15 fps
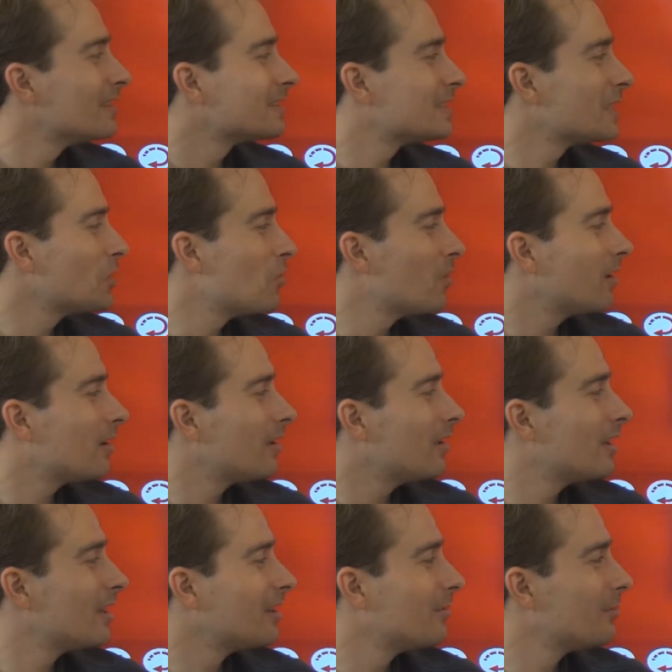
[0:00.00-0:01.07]
So
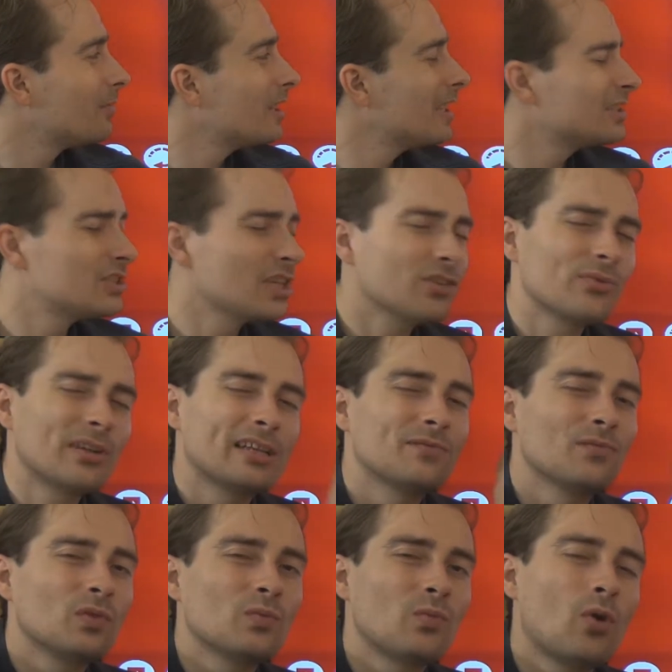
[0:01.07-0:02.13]
in general
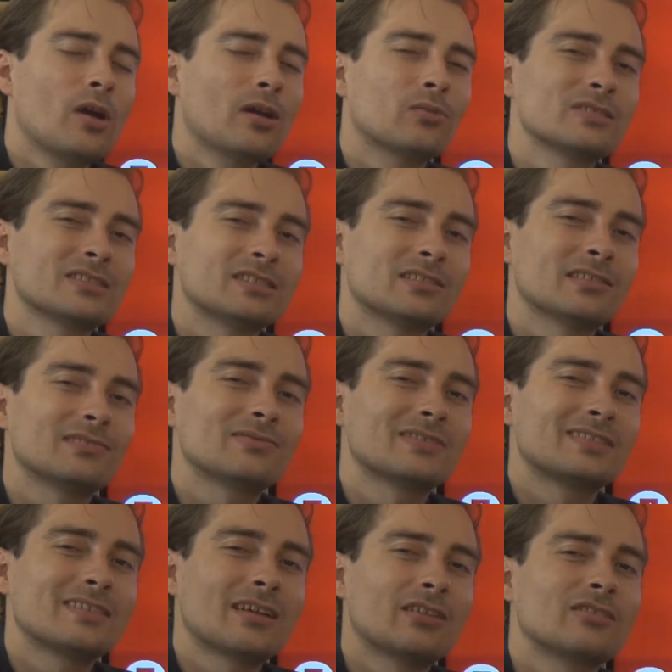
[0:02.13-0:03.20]
it would work with
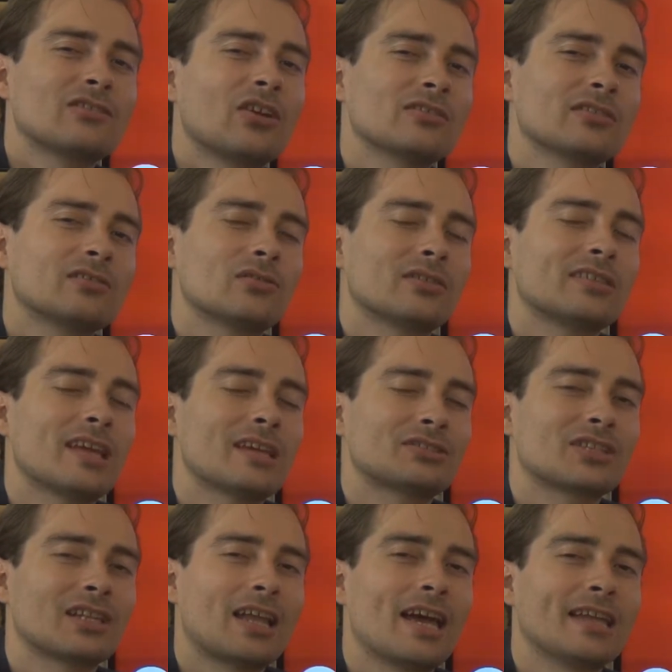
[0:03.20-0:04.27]
the dotted or
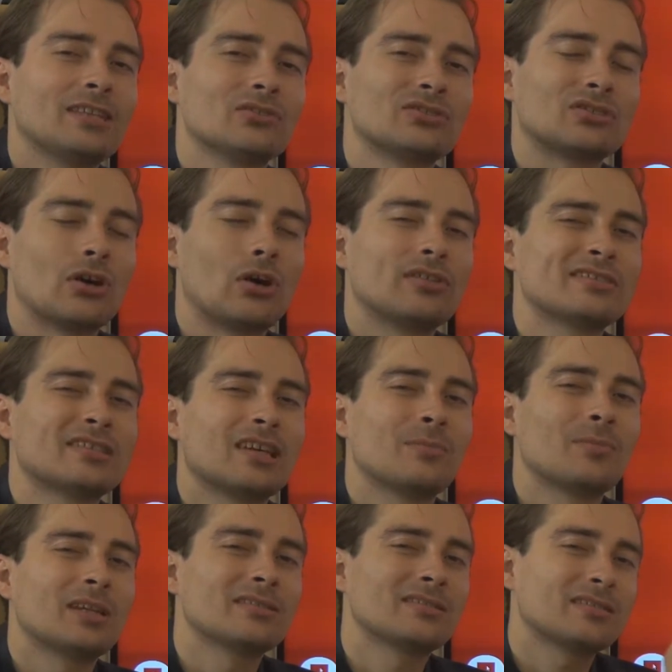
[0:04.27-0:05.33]
dashed line you saw there,
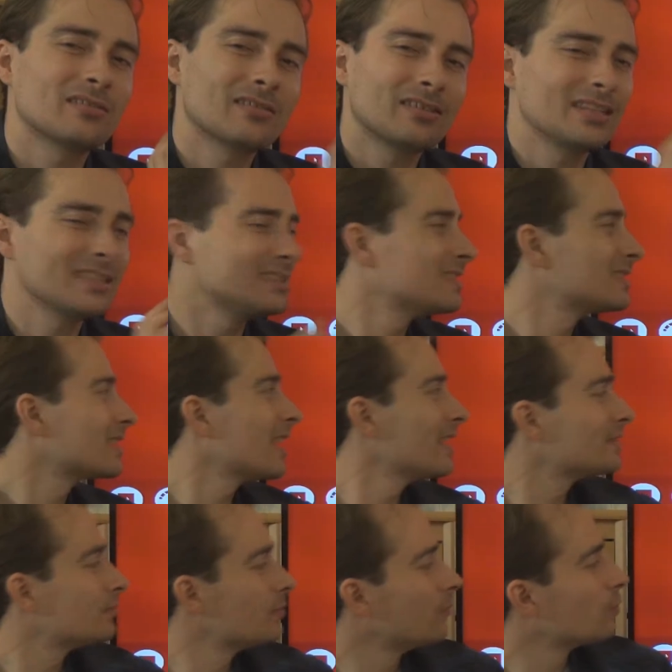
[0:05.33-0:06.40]
but in this
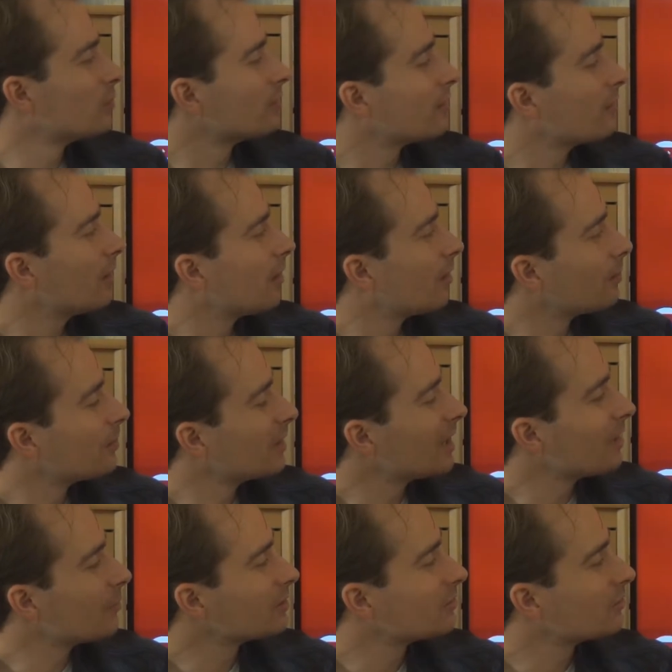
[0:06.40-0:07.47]
case we wouldn't be
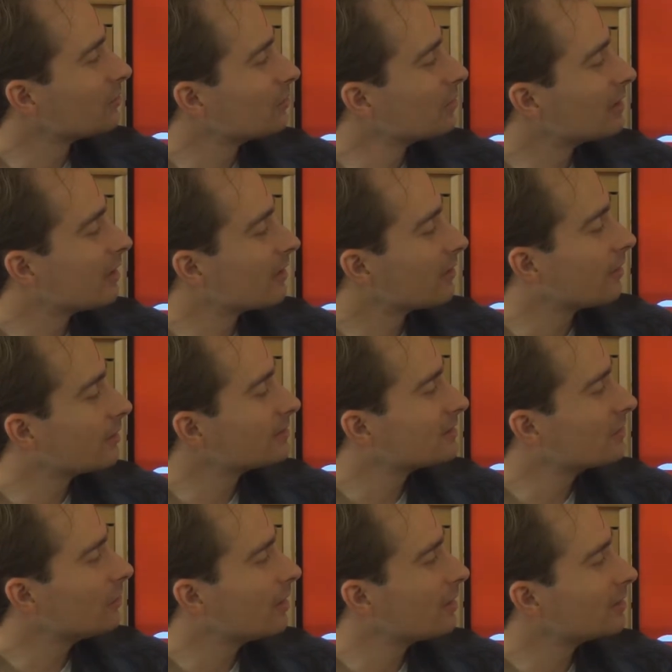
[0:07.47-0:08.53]
able to do it like that,
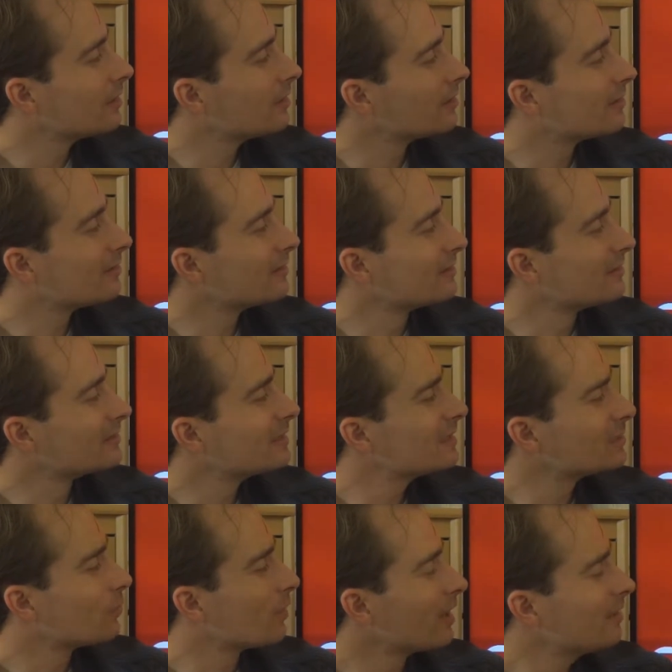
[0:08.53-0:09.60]
so I did it in
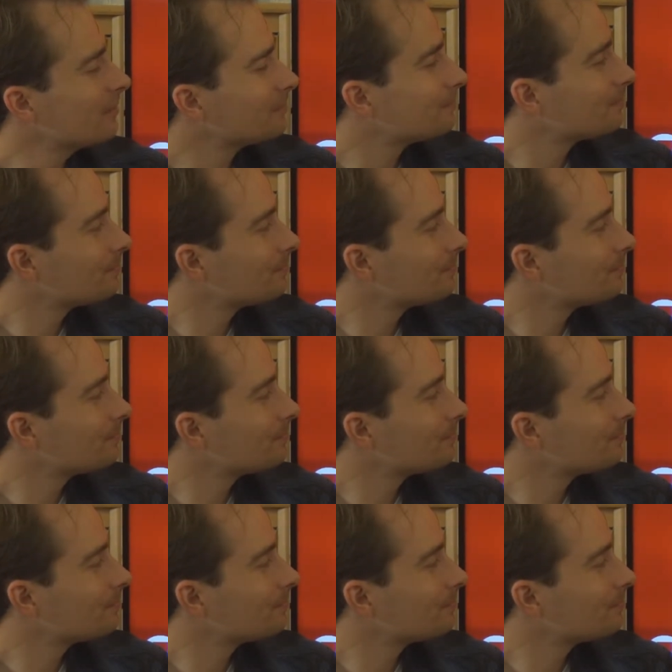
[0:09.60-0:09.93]
this way.